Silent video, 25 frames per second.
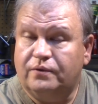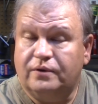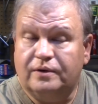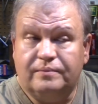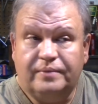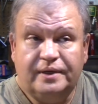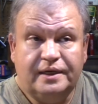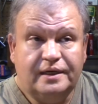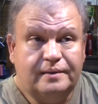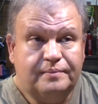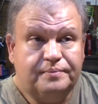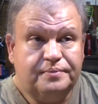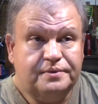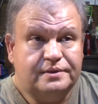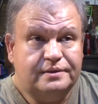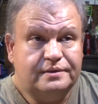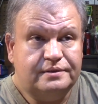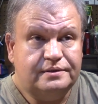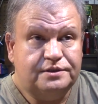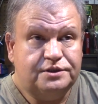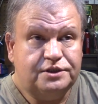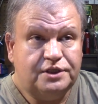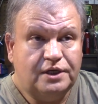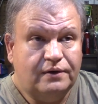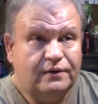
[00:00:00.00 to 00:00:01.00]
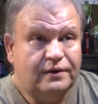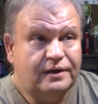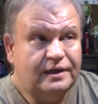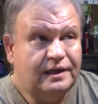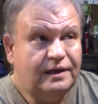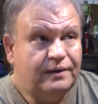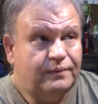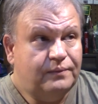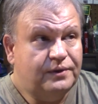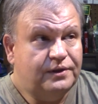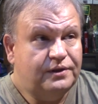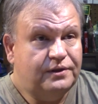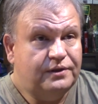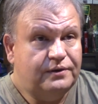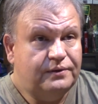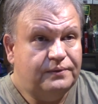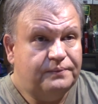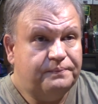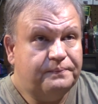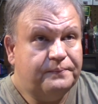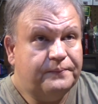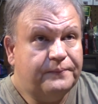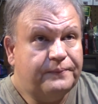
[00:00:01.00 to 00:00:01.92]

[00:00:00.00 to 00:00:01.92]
pipes and sharing that with you.